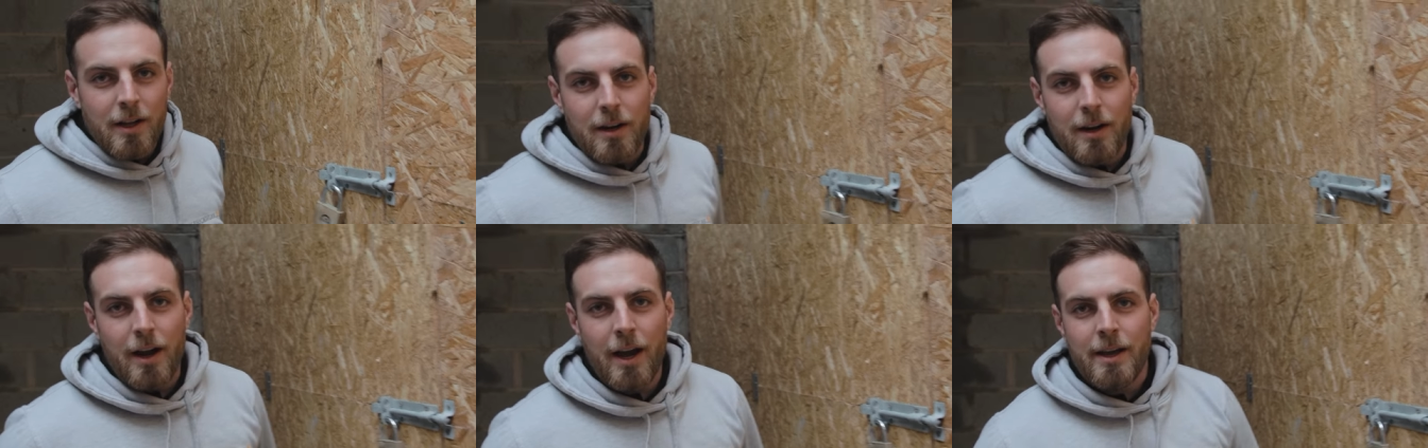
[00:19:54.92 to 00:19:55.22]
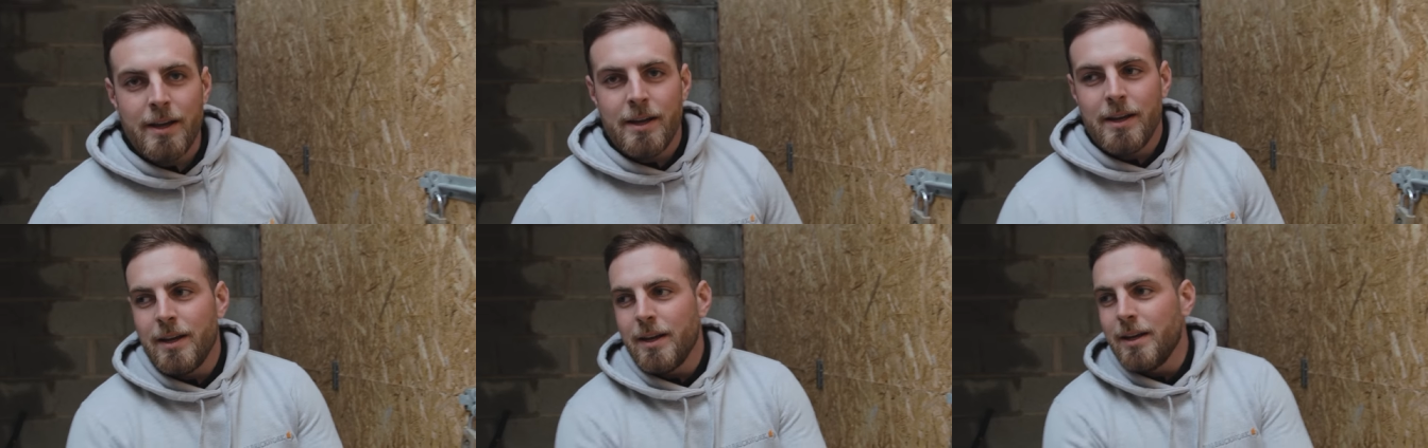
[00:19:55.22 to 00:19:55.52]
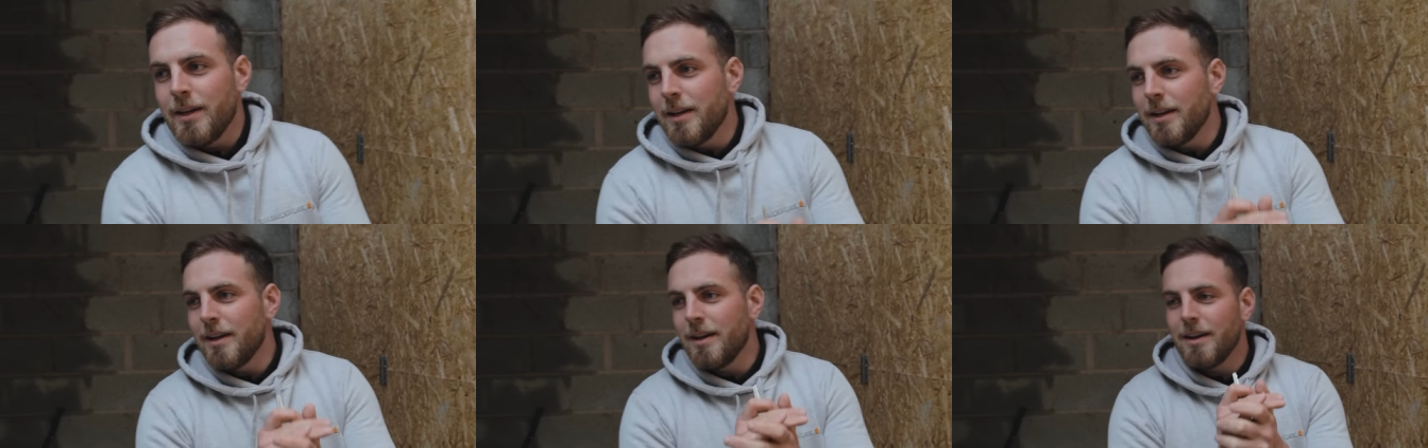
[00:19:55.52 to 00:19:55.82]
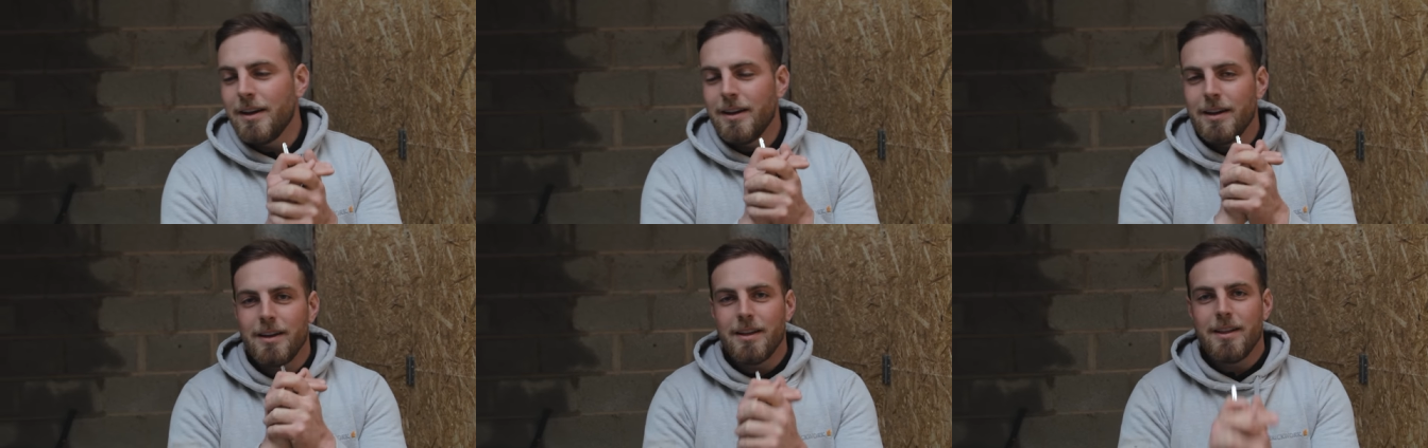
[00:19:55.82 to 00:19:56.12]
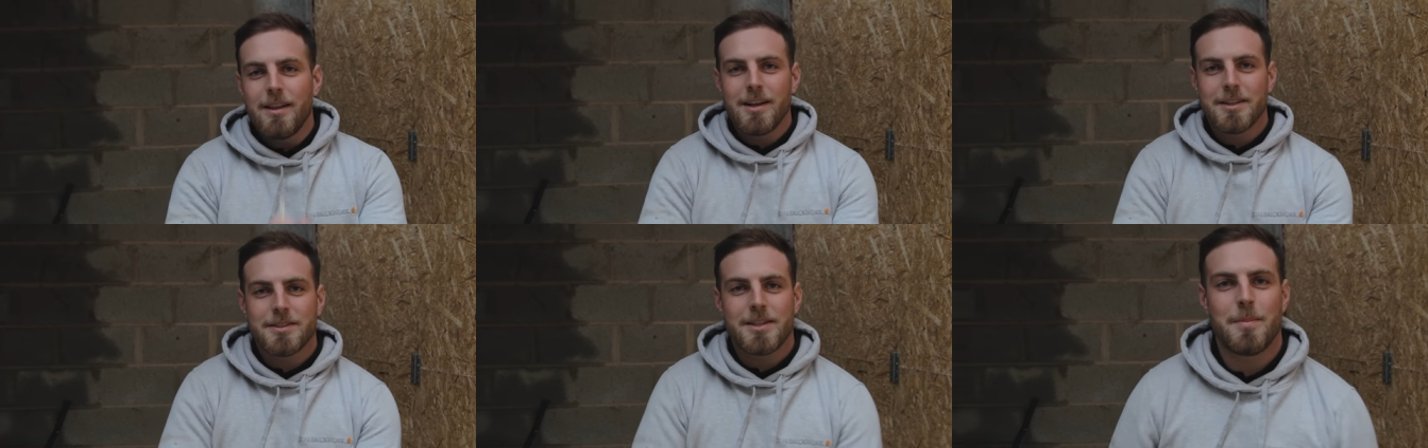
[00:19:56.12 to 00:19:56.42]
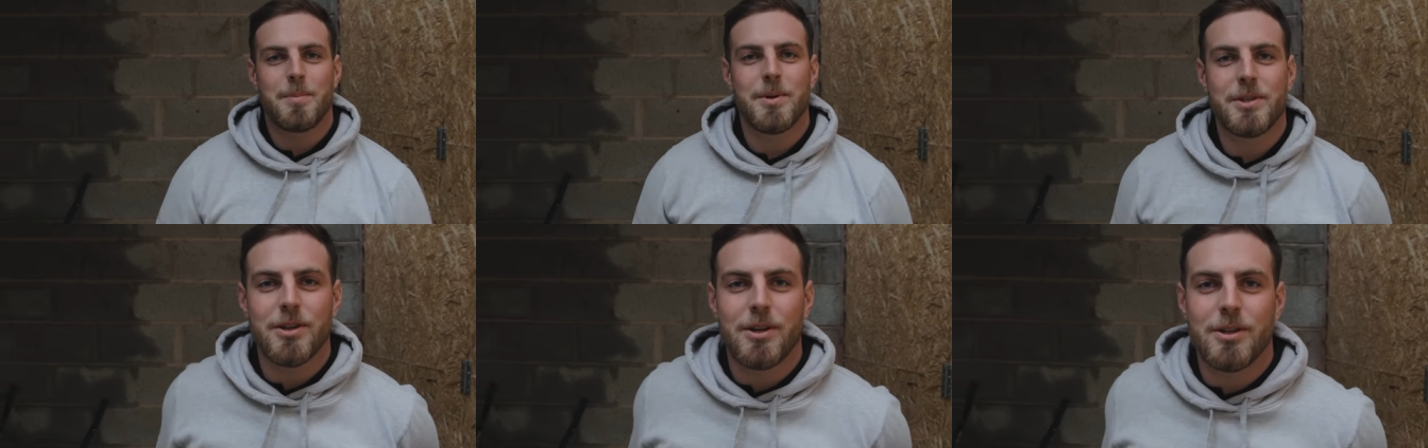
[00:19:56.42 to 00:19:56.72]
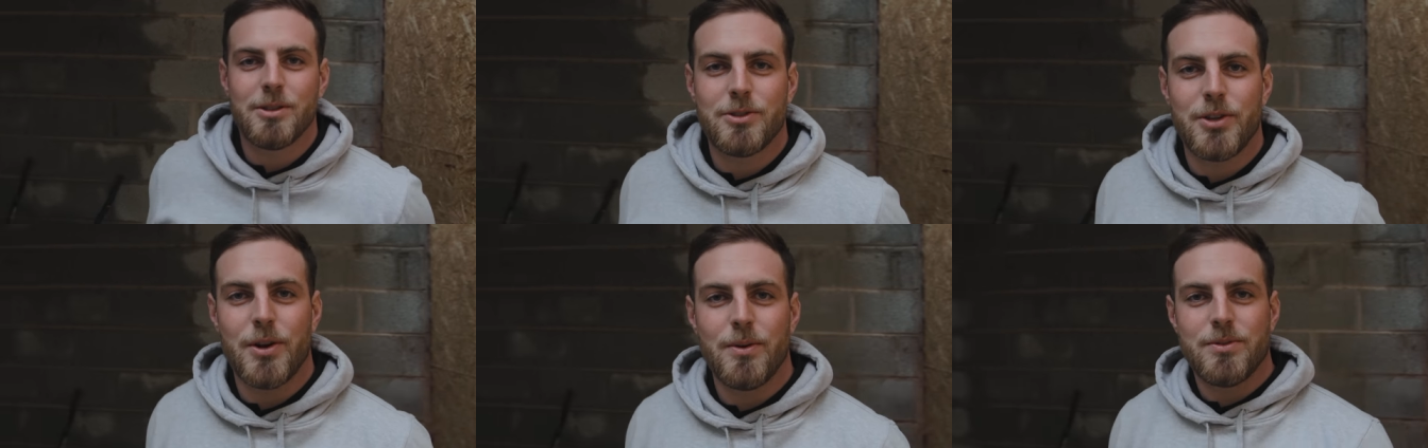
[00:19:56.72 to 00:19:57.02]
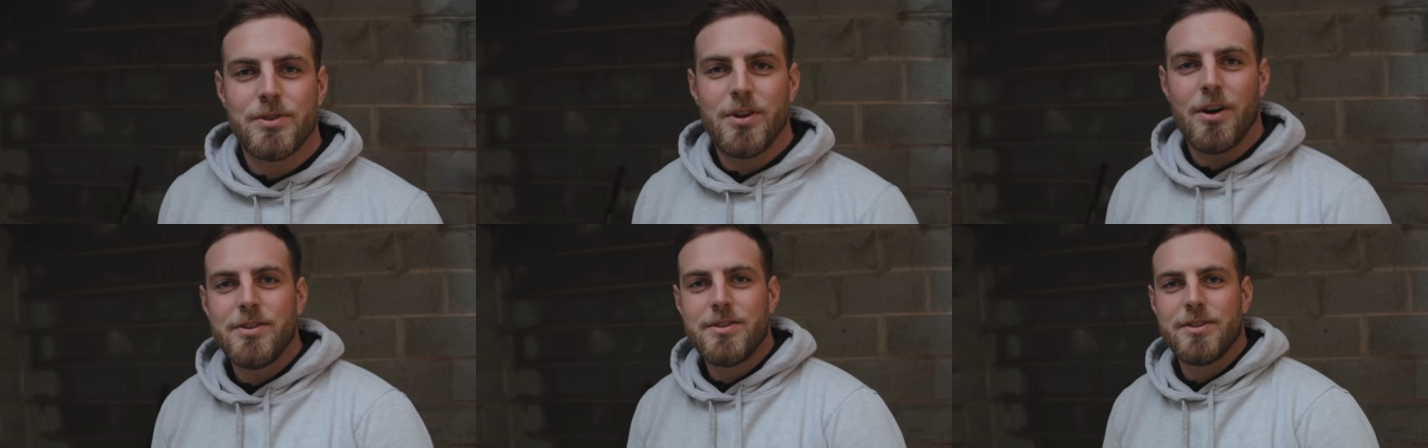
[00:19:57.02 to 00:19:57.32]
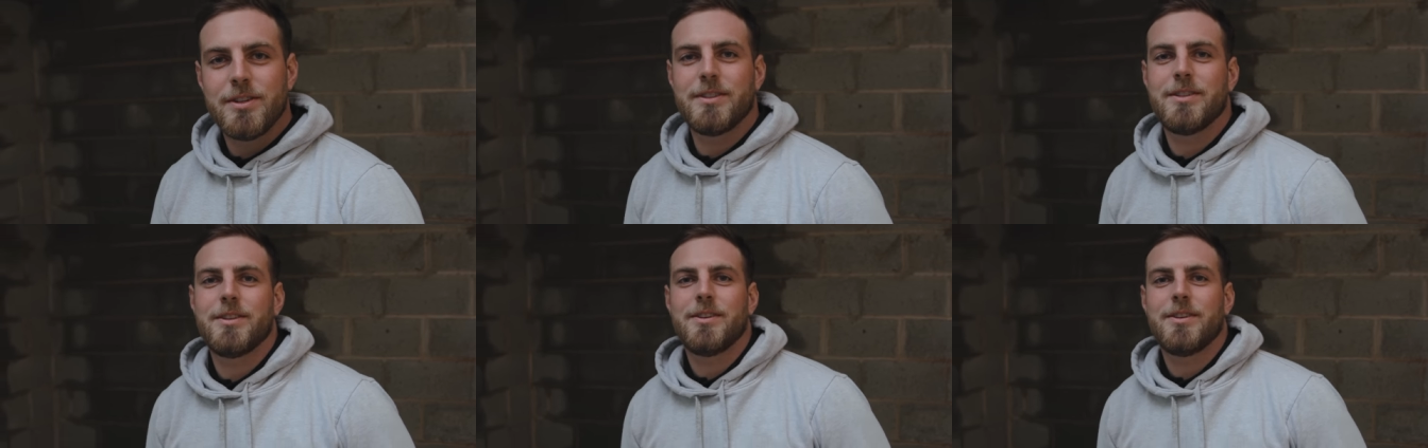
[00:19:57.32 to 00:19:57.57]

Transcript: Right, that's episode 2 done.